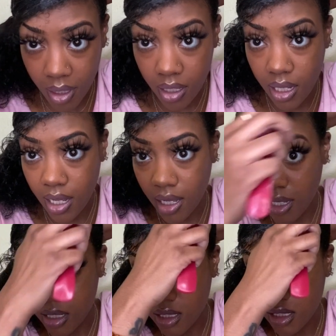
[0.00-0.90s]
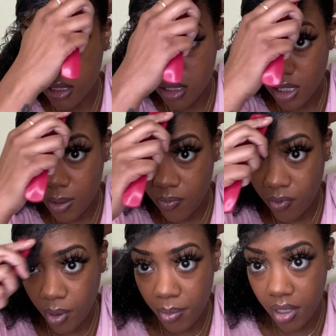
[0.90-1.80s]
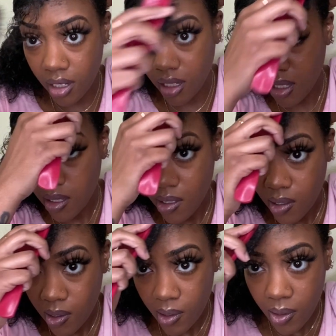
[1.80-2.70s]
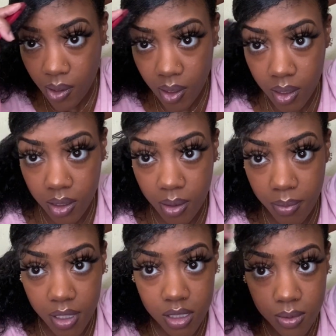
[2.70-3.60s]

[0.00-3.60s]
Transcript: it, guys. Just keep forming it the best